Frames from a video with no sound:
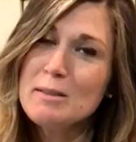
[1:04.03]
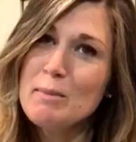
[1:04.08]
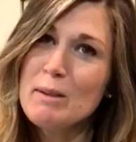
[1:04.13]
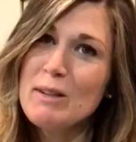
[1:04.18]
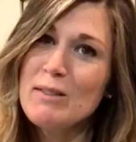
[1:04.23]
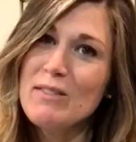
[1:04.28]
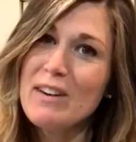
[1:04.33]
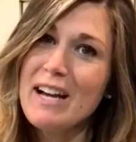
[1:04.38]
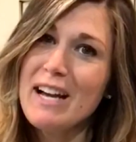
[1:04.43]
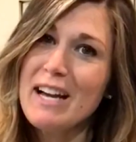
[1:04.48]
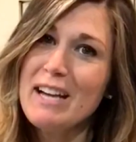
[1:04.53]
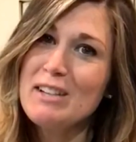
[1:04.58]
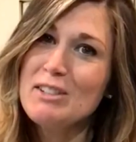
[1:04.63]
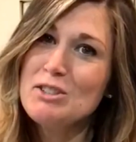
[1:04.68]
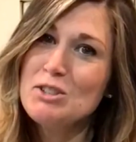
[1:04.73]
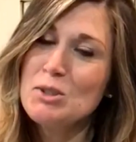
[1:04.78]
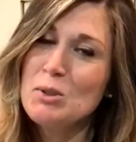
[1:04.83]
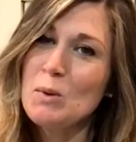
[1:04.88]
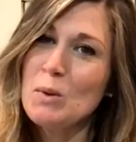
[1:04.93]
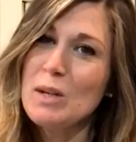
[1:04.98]
but if I had a
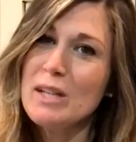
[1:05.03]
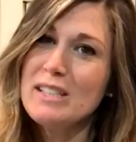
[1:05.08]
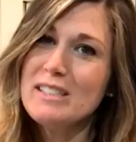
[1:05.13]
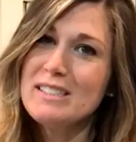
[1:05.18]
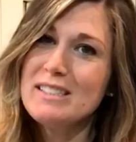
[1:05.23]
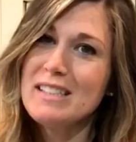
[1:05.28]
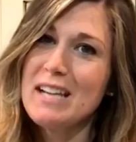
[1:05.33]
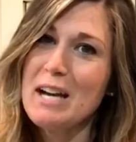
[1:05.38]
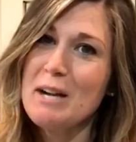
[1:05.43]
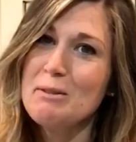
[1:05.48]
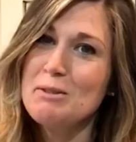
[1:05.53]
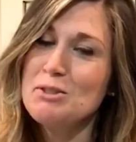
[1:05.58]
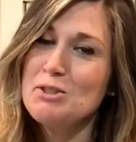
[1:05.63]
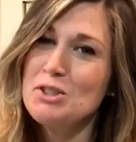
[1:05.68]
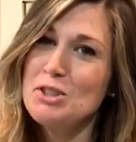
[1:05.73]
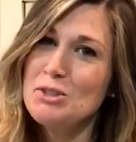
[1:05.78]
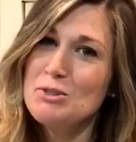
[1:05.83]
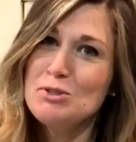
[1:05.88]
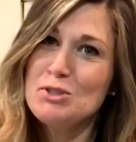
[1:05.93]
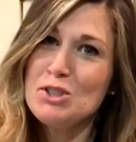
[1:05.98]
choice, I would
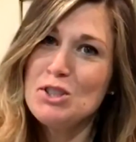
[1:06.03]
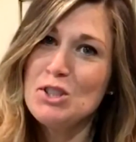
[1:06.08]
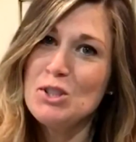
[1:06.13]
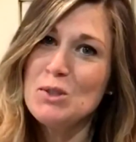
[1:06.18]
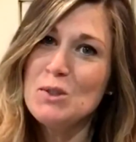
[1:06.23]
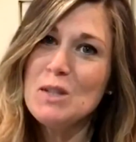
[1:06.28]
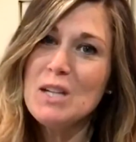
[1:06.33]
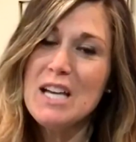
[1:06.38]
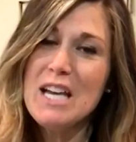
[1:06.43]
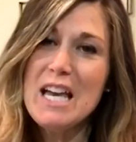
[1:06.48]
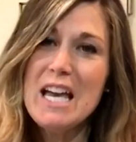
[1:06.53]
choose you.